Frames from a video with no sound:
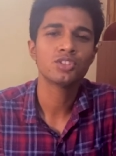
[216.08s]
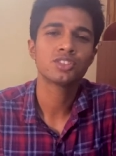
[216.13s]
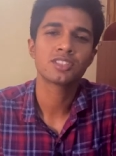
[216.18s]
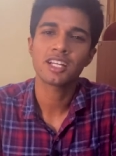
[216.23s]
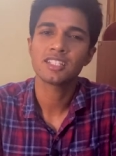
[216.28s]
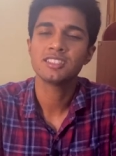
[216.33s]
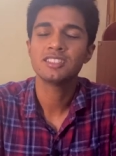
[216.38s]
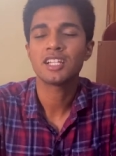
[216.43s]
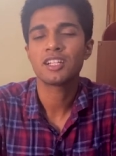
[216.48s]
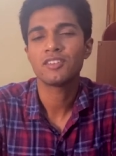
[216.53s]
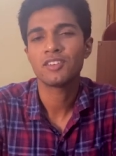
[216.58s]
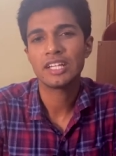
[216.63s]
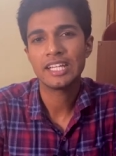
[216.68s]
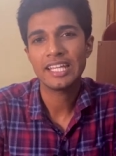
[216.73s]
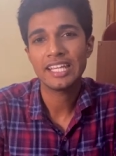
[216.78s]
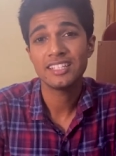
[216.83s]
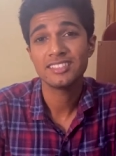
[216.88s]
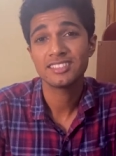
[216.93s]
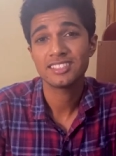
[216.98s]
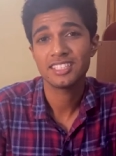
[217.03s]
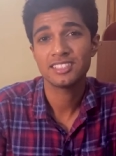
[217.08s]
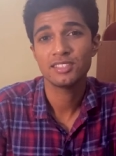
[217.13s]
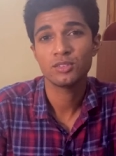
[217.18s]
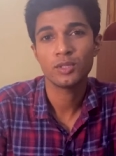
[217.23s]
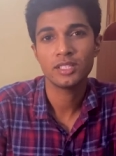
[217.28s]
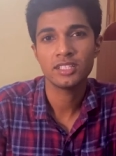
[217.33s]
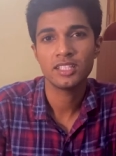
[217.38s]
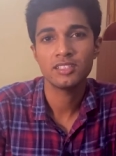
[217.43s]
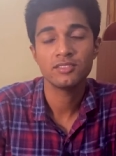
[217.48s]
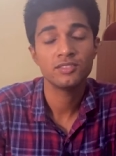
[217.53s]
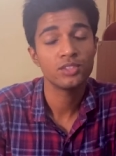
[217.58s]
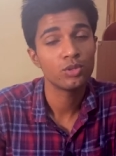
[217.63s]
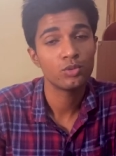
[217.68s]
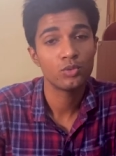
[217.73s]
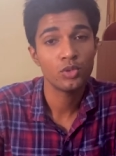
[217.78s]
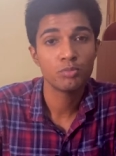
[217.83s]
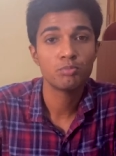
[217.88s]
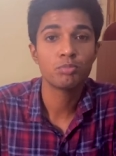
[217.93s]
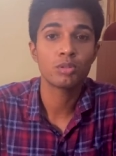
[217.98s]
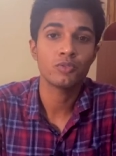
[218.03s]
structure our day in such a way that, you know,
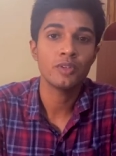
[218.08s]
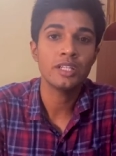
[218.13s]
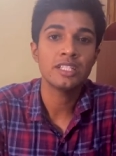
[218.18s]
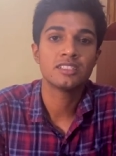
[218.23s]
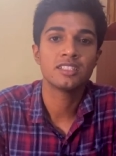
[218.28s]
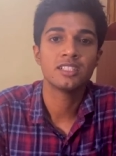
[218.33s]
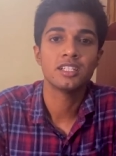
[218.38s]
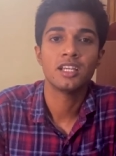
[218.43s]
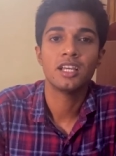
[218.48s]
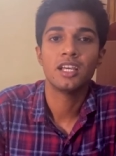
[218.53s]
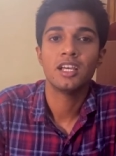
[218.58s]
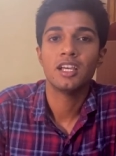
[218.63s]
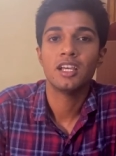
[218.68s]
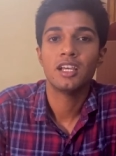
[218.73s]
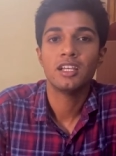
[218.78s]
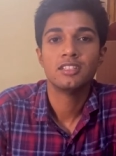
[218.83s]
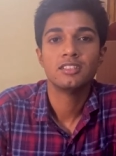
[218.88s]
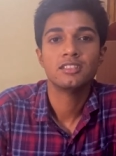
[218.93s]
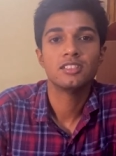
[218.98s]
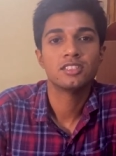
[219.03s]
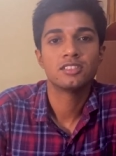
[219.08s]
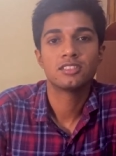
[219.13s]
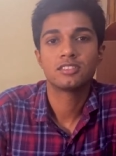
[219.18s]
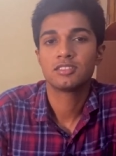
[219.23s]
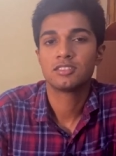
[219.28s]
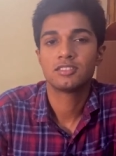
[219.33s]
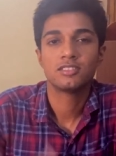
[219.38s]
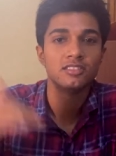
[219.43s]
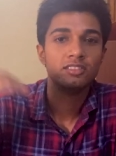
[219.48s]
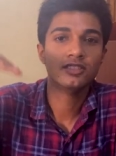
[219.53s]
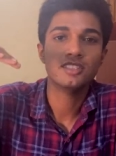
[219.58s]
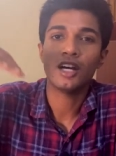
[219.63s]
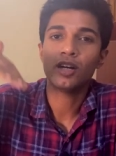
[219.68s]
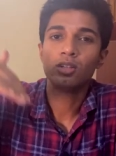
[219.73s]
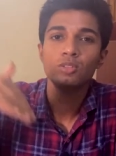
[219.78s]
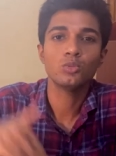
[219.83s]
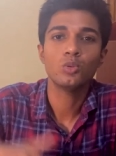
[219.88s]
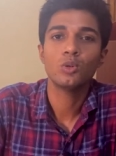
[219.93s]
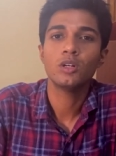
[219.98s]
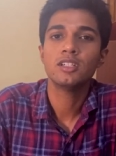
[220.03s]
we prevent this
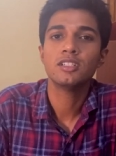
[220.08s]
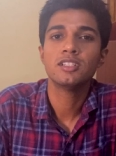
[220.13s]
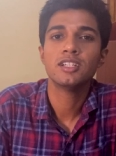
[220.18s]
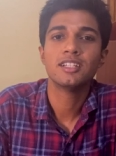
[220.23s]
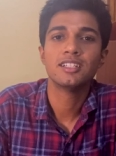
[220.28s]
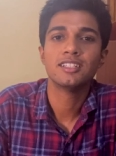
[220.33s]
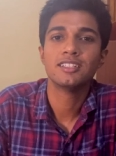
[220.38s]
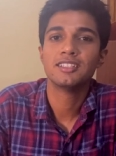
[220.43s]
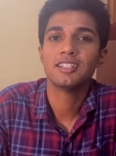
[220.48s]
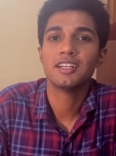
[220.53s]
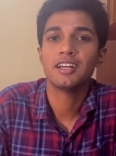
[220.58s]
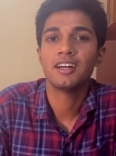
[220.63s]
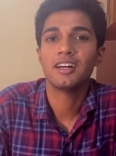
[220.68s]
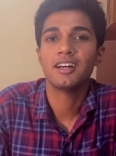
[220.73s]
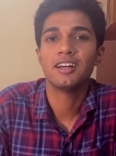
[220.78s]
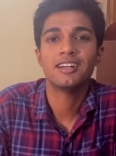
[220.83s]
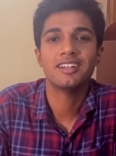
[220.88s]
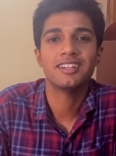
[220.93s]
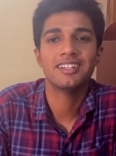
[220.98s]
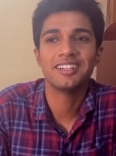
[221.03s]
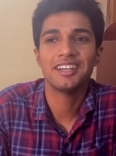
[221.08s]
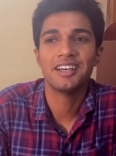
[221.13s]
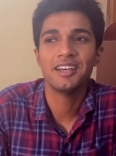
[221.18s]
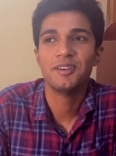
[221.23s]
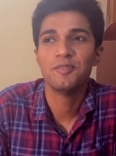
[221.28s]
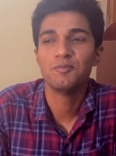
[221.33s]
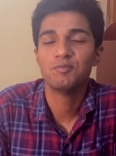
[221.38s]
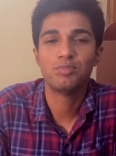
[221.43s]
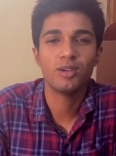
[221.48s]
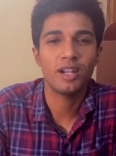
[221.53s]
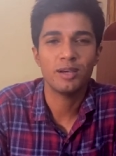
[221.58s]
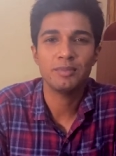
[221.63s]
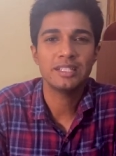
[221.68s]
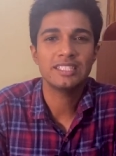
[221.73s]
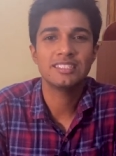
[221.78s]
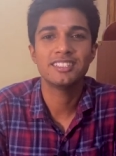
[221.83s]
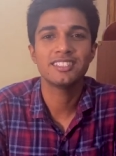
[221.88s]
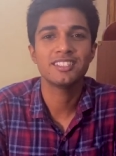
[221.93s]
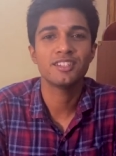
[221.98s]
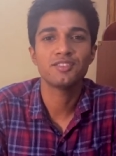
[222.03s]
downward uh,
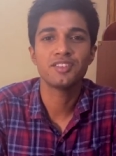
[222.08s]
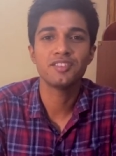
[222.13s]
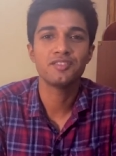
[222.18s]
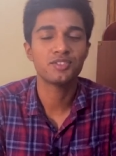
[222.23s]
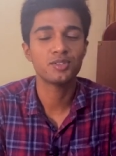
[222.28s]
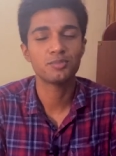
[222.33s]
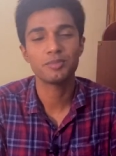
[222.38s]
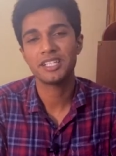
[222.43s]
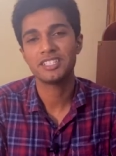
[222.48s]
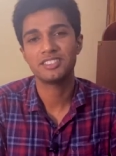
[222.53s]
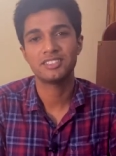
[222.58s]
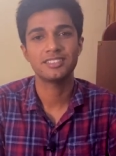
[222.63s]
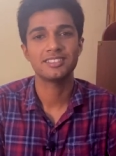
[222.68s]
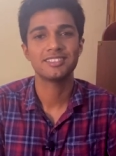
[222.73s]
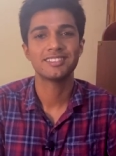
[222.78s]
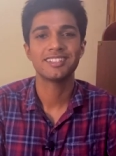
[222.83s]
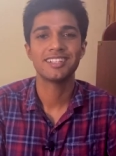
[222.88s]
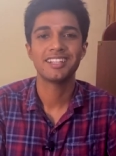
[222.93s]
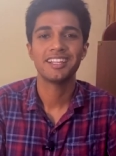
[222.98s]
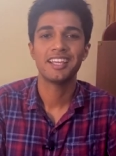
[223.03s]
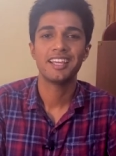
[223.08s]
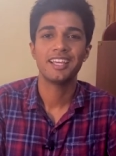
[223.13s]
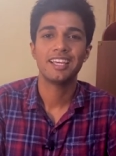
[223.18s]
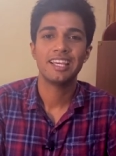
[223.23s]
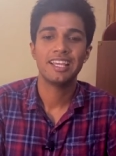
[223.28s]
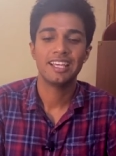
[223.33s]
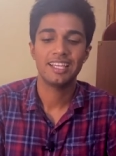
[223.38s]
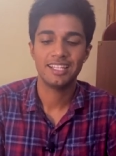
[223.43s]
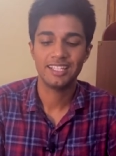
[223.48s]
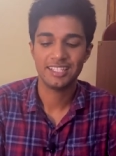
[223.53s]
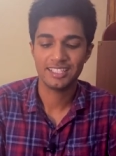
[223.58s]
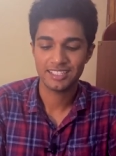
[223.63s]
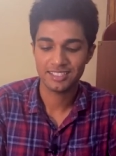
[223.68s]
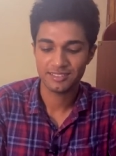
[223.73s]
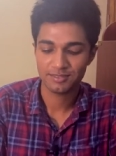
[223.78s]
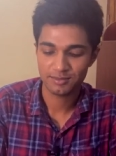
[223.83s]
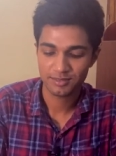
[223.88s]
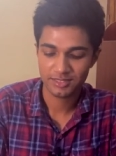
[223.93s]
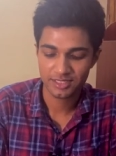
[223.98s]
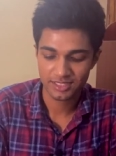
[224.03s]
plummeting of information. Uh,
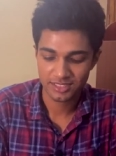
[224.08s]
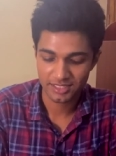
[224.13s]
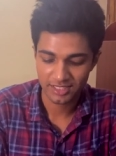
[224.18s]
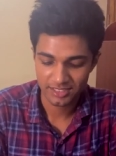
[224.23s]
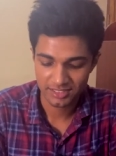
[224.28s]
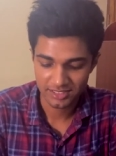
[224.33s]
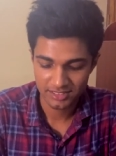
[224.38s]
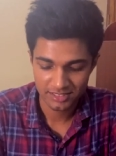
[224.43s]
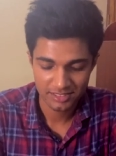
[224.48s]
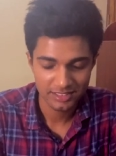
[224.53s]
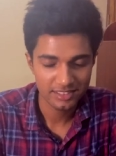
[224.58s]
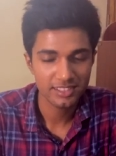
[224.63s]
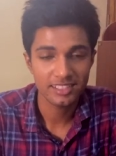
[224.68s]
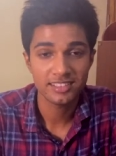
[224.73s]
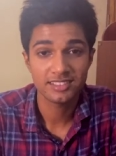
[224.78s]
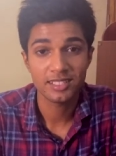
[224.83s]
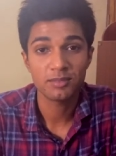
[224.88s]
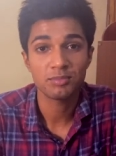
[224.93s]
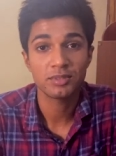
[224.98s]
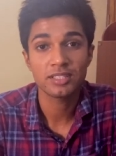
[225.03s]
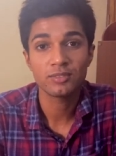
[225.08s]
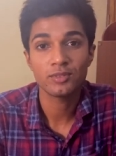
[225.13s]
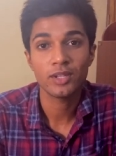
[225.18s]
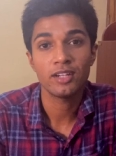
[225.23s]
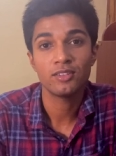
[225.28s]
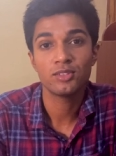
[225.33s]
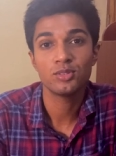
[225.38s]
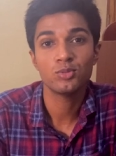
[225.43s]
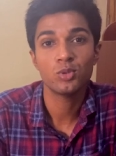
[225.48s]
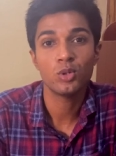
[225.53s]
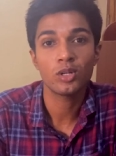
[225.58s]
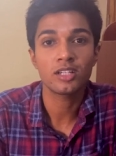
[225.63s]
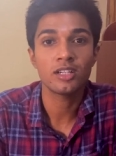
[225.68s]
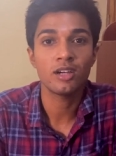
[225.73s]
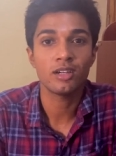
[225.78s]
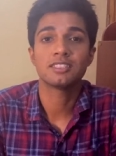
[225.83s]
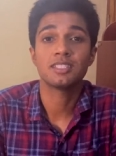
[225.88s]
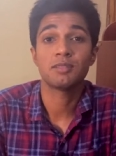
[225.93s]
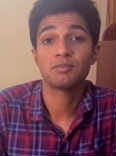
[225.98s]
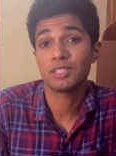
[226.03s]
it's, it's something we have to work
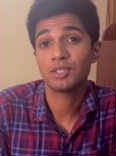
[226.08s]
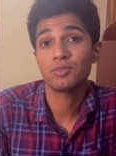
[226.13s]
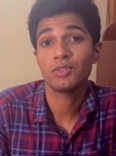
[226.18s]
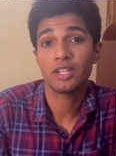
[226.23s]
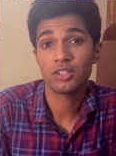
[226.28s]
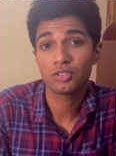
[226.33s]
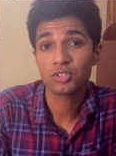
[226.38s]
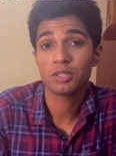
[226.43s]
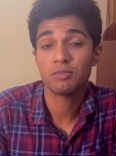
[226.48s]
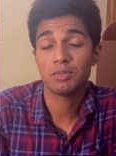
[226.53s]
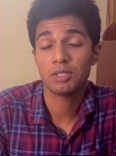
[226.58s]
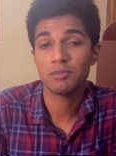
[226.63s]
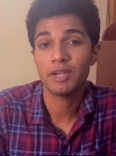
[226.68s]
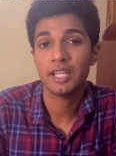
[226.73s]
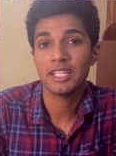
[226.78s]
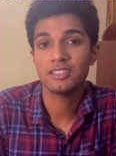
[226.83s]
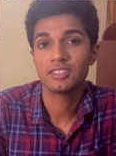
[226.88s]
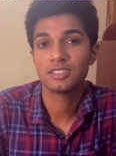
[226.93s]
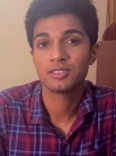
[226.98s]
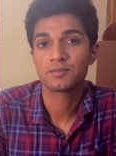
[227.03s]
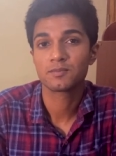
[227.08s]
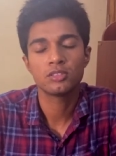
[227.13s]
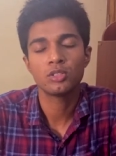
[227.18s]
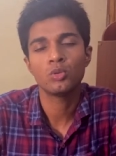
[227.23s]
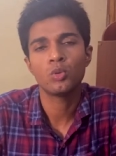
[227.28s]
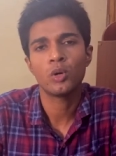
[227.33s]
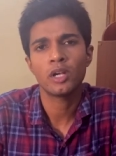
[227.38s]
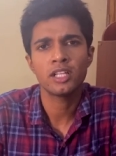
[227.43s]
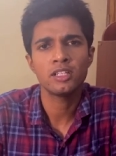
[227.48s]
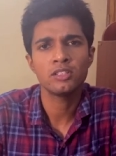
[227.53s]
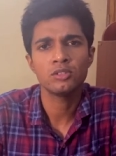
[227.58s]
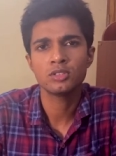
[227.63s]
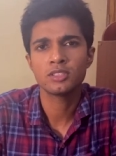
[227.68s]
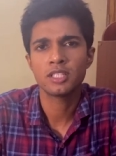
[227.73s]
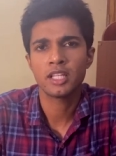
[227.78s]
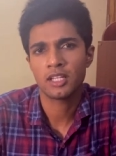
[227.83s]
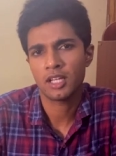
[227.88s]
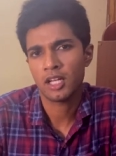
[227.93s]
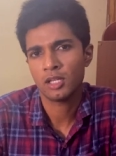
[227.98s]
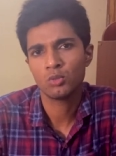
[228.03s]
on, something we have to keep in mind. So what I do is
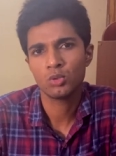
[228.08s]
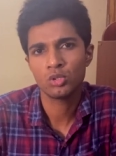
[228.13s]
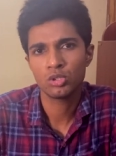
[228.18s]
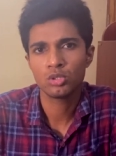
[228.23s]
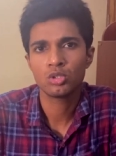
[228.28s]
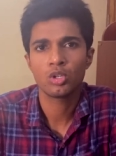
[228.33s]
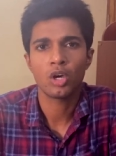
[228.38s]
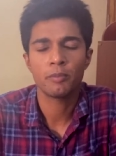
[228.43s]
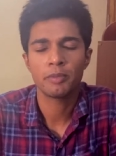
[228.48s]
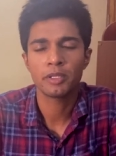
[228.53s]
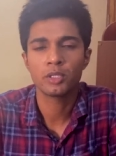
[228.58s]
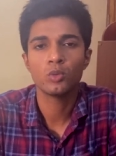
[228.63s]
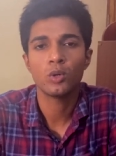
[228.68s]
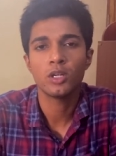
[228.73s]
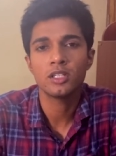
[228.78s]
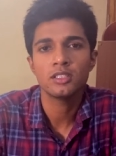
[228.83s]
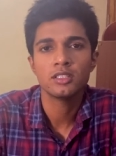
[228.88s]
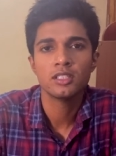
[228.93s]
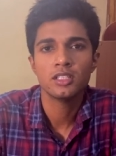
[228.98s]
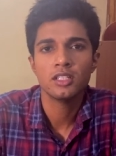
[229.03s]
that I would do topic one,